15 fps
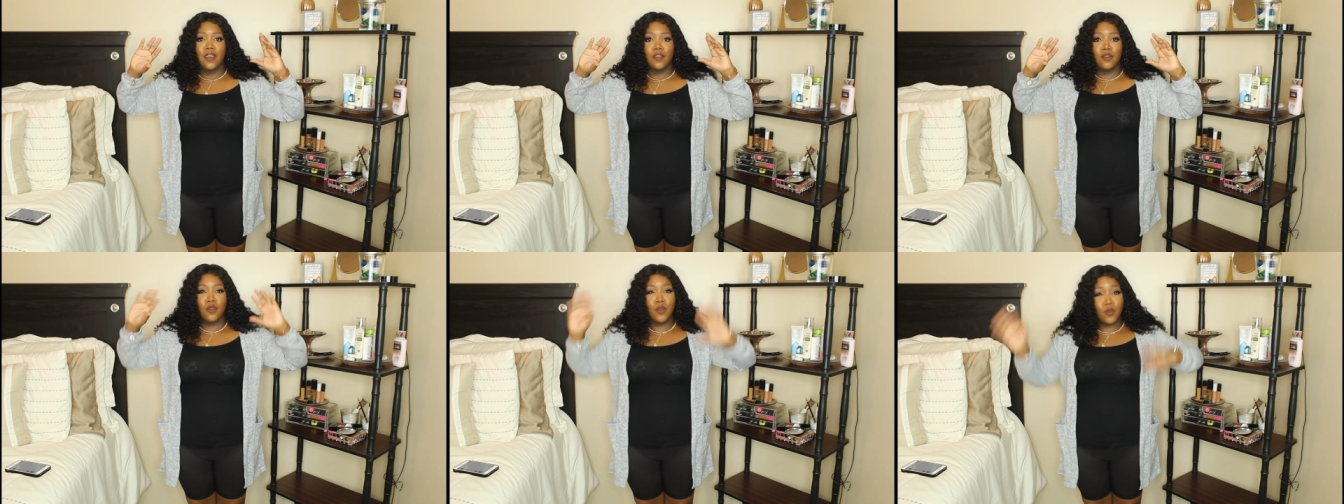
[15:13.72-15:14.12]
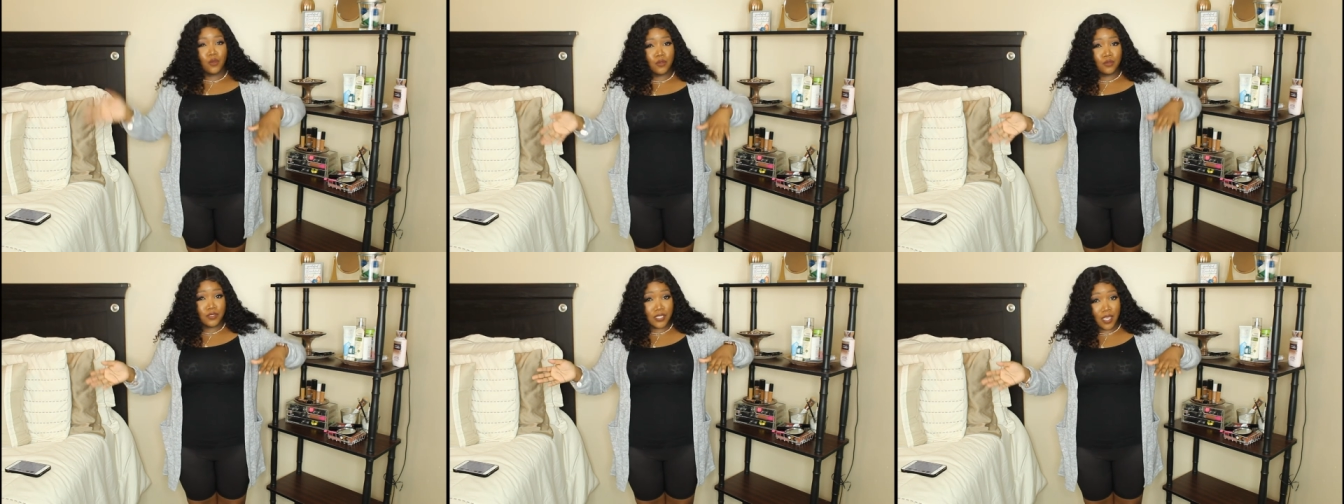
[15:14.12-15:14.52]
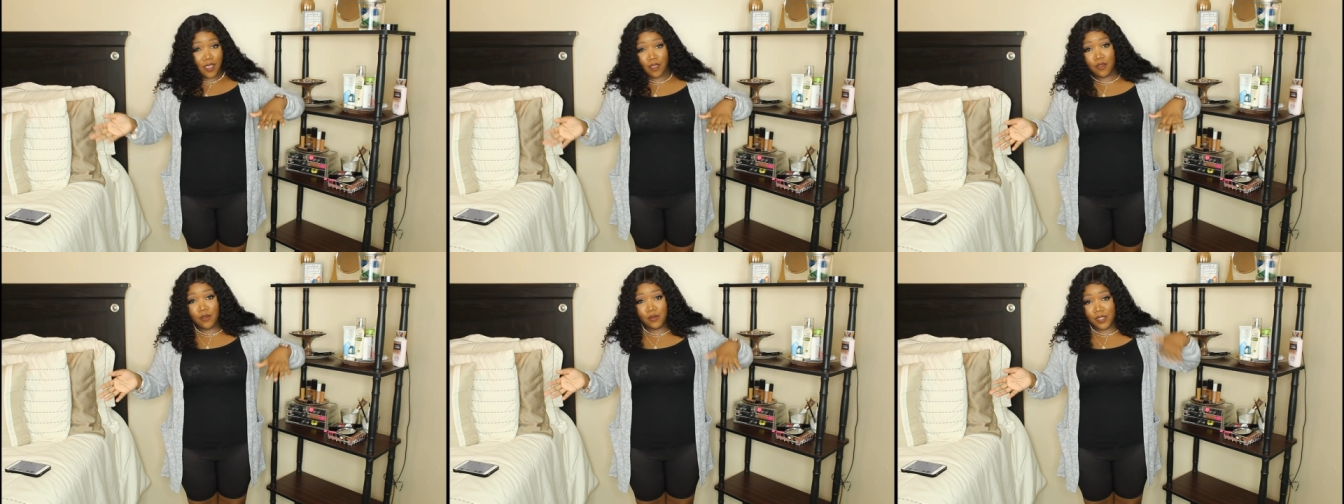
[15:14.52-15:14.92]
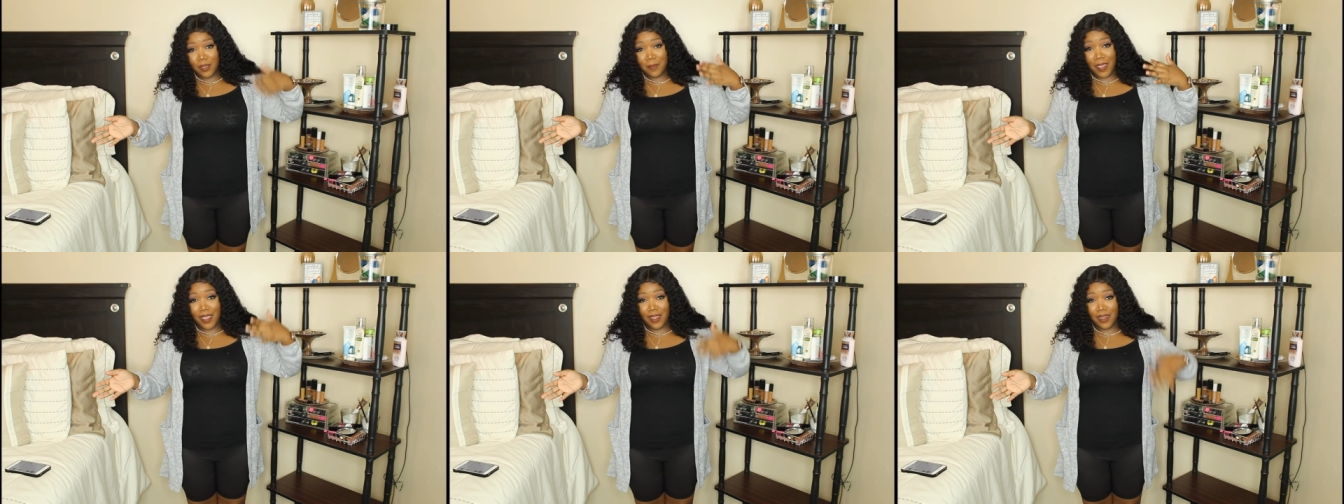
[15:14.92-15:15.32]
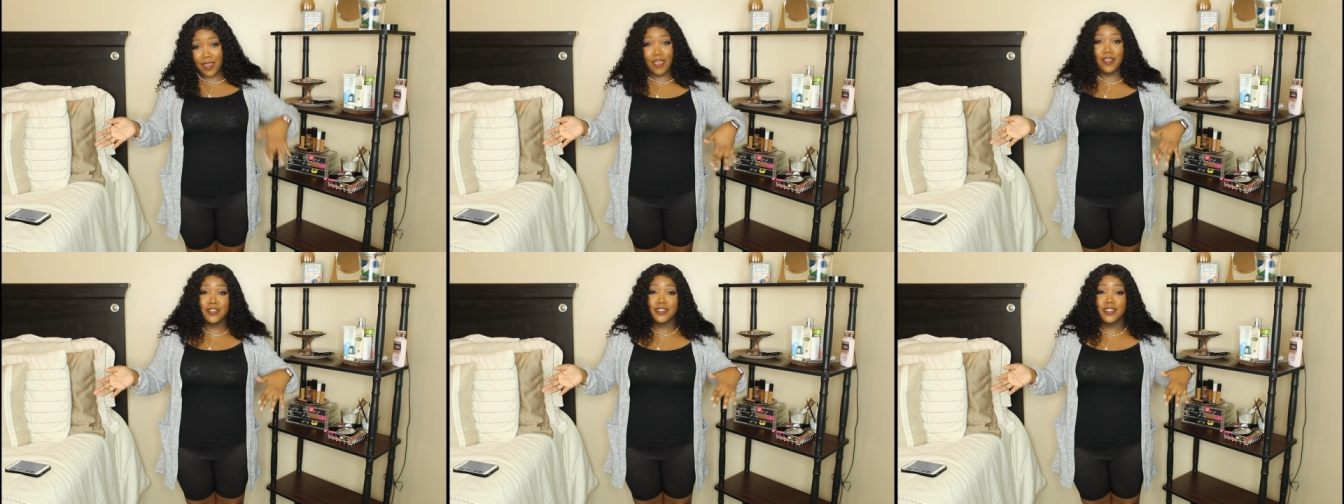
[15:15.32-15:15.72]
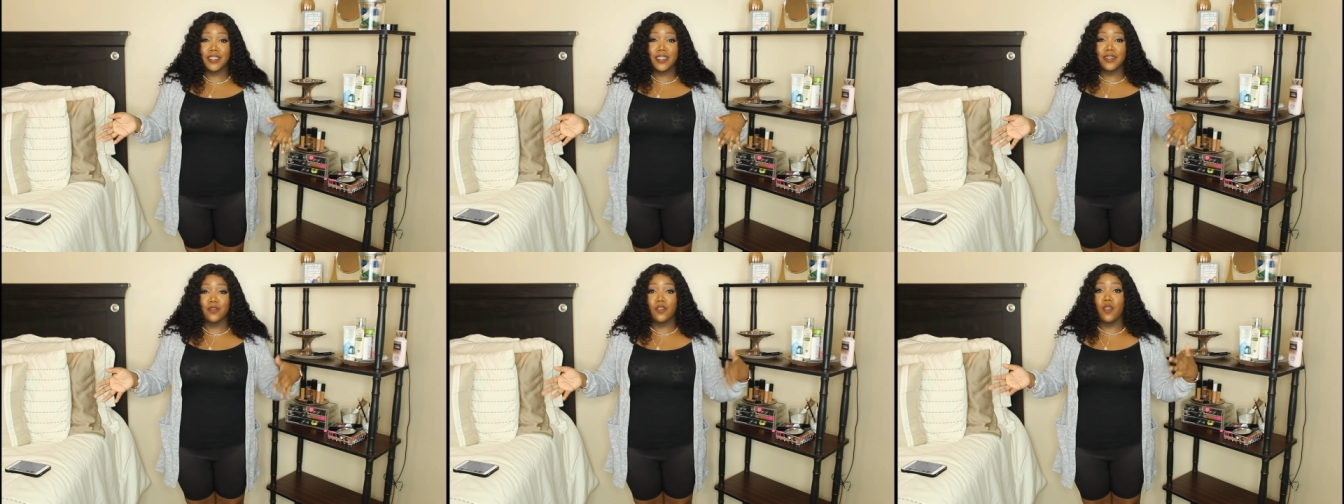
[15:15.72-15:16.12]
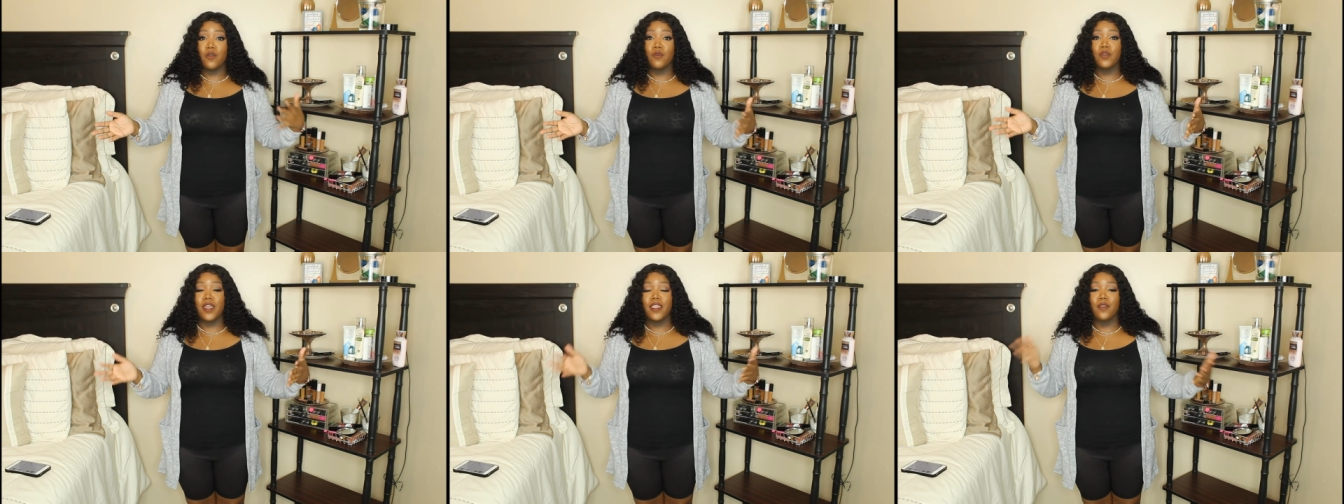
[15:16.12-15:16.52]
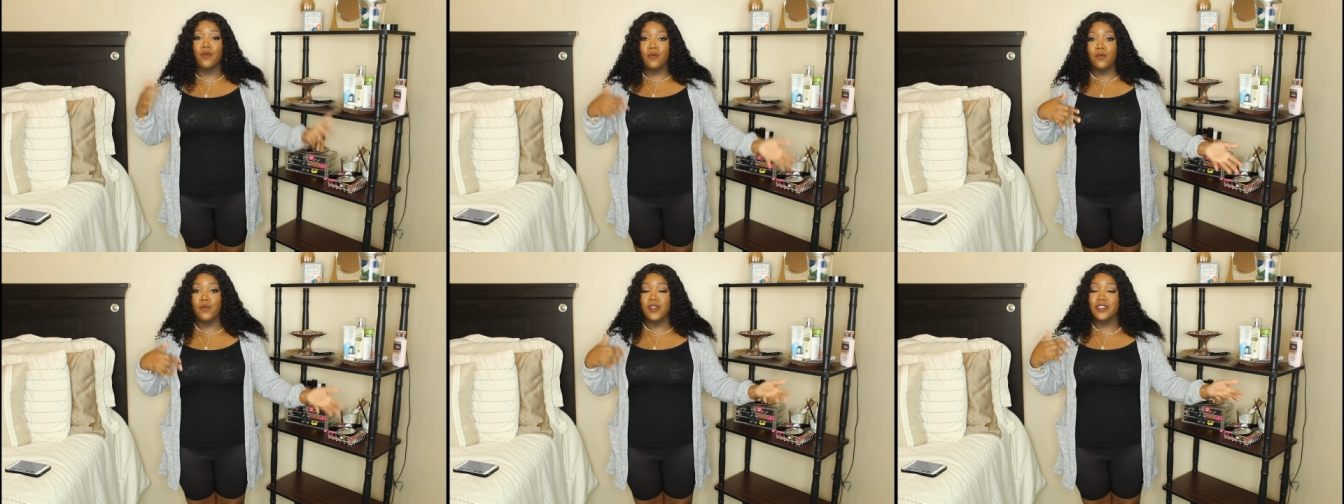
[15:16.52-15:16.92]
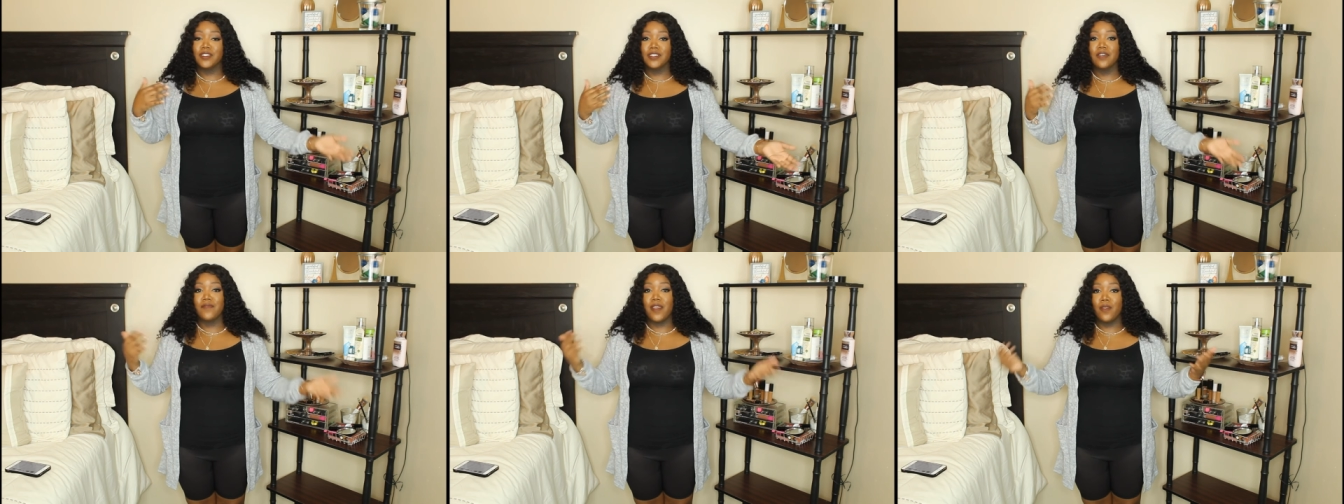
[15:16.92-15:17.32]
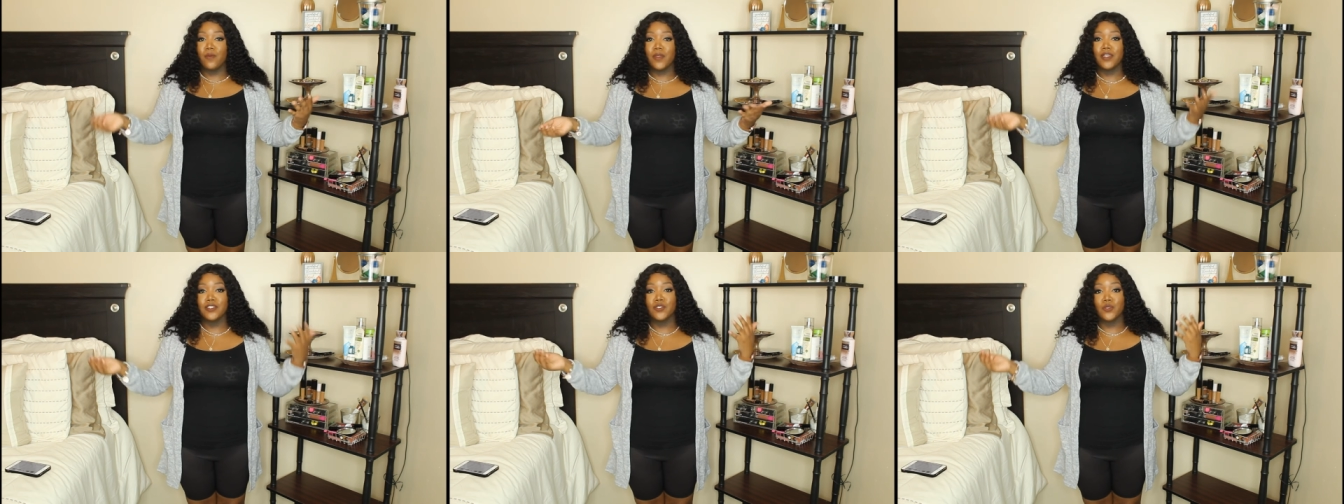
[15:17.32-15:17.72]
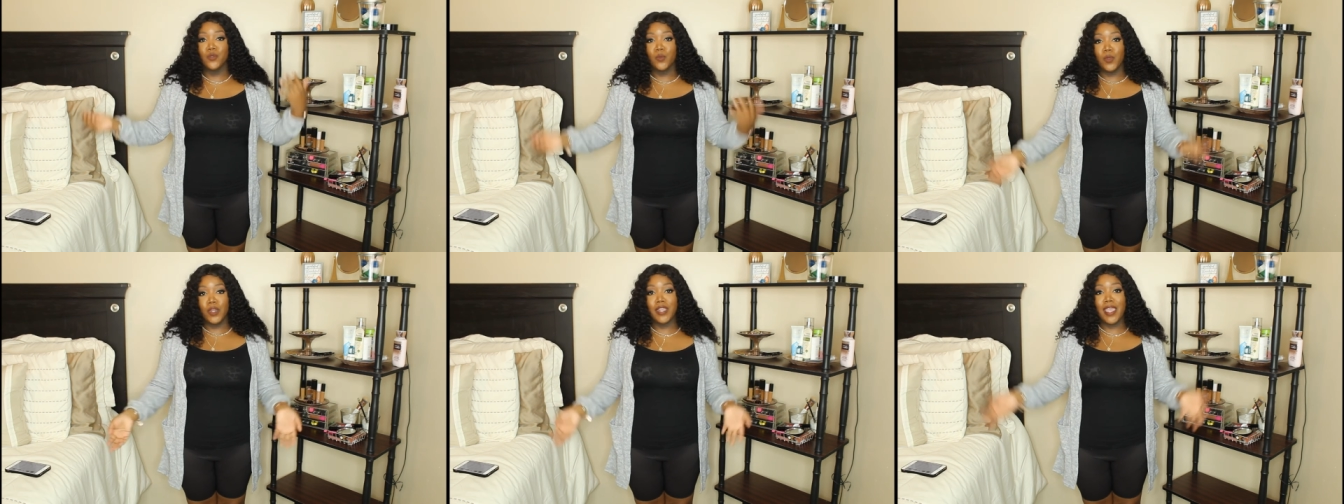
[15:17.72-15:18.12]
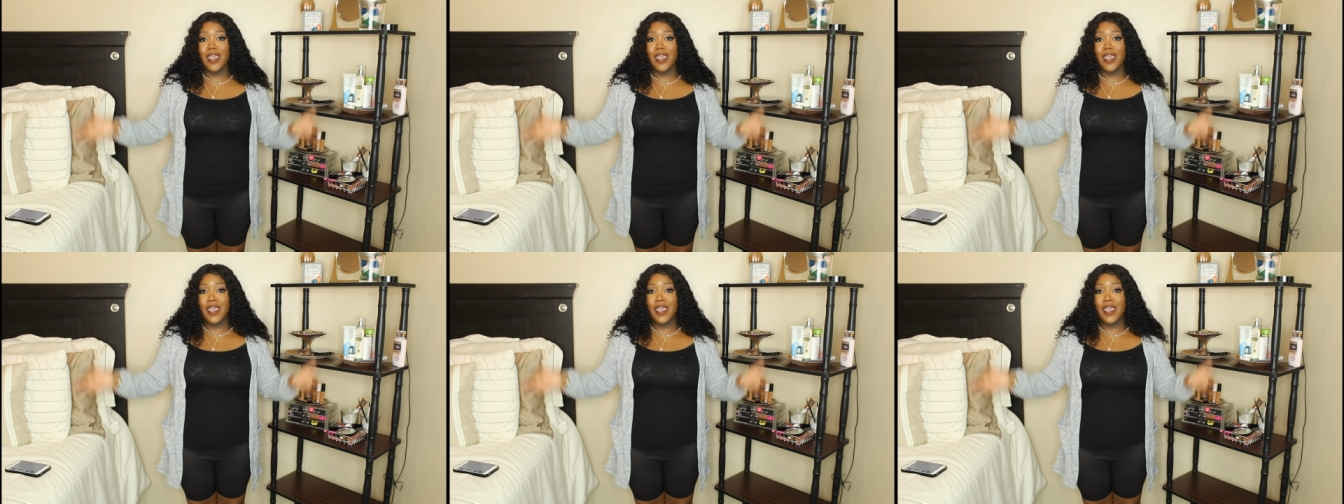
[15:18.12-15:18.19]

cool tone in my closet to go like with stuff I wear to work.